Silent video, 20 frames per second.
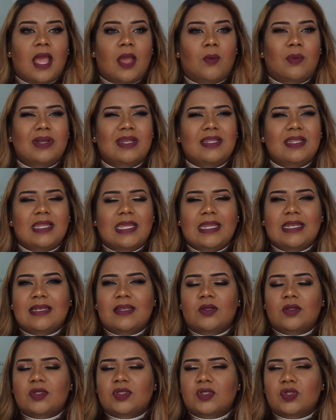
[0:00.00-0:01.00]
I wanted
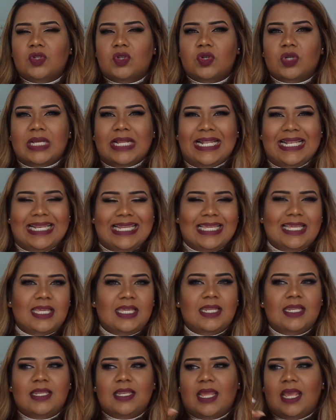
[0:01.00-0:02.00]
it to look
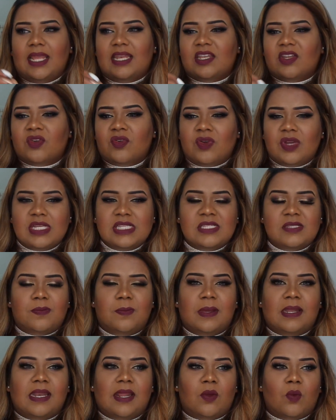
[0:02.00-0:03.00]
clean and
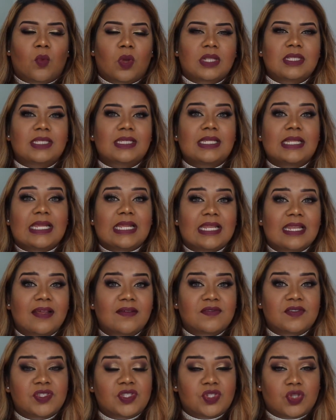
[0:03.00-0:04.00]
crisp, and I wanted
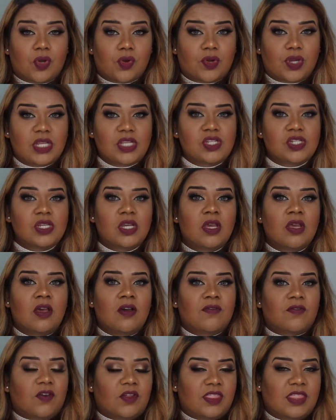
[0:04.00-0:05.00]
enough storage
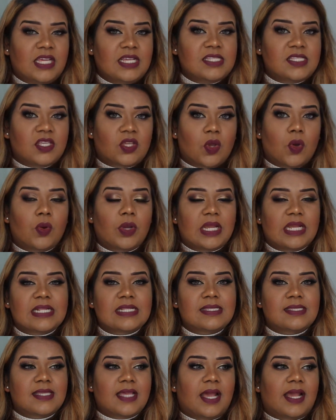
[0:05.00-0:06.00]
for things to go
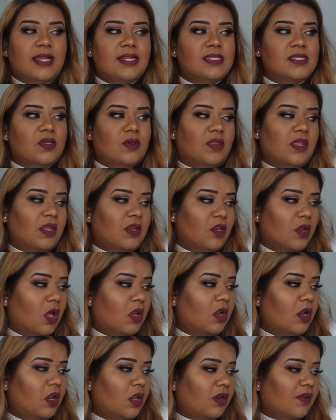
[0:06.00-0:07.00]
inside so that
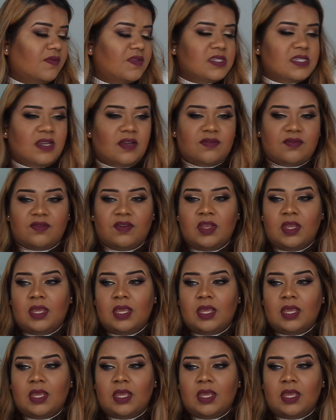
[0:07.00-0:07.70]
not a lot of stuff